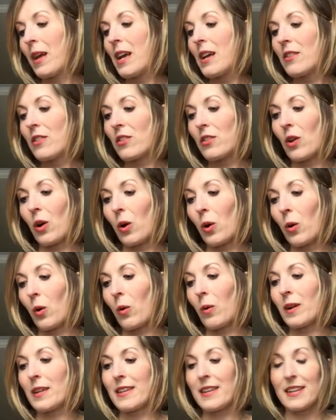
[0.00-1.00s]

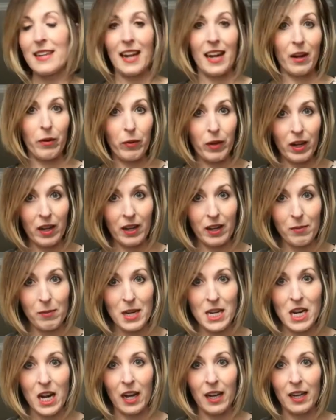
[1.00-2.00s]
So today we are going to be
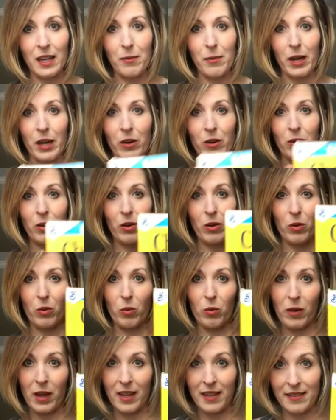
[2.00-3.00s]
talking about
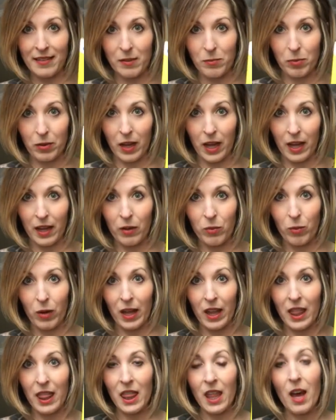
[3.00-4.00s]
ways to play
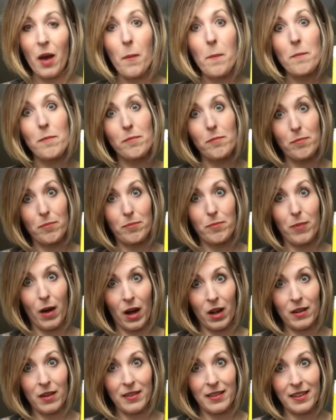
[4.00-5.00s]
with
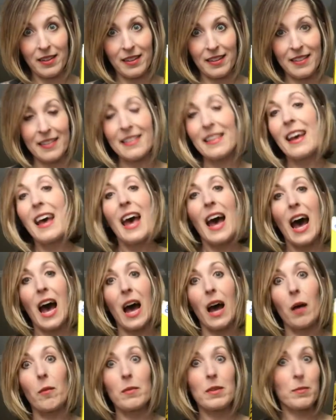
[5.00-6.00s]
boxes,
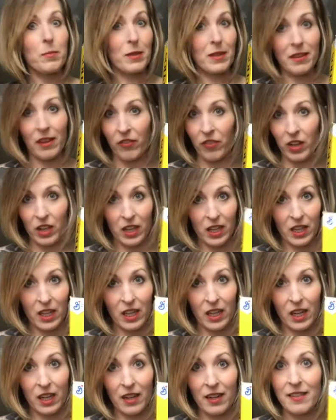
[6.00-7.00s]

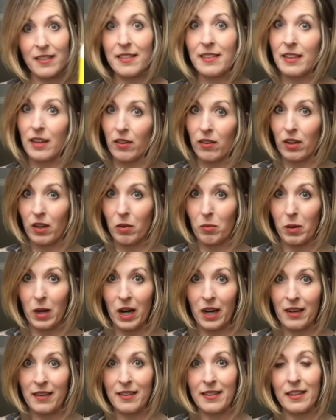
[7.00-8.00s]
specifically cereal
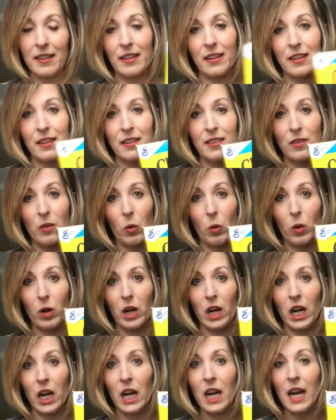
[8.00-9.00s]
boxes,
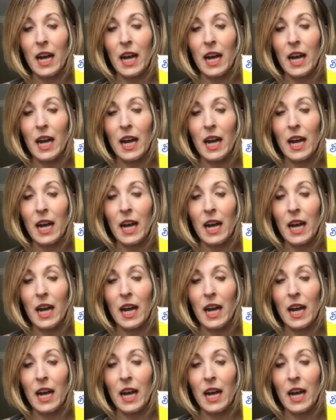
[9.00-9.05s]
or